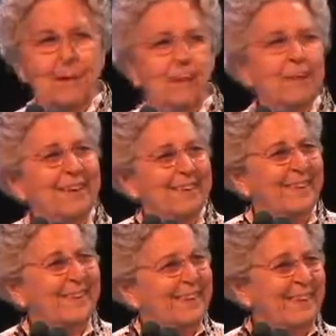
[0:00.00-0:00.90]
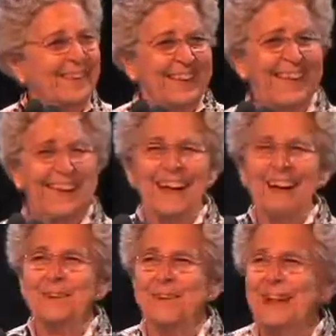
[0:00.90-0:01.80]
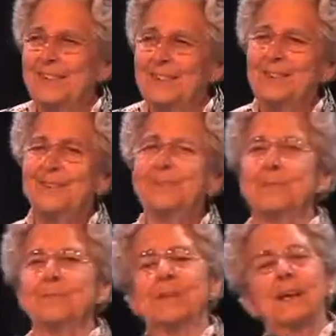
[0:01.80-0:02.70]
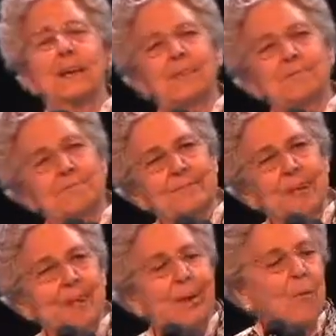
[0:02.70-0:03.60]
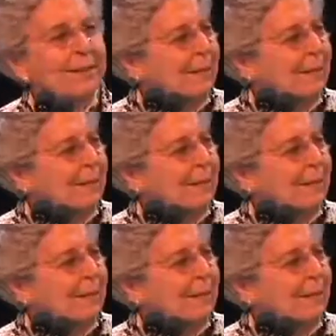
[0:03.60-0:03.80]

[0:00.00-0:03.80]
with, without the uniforms. Um, what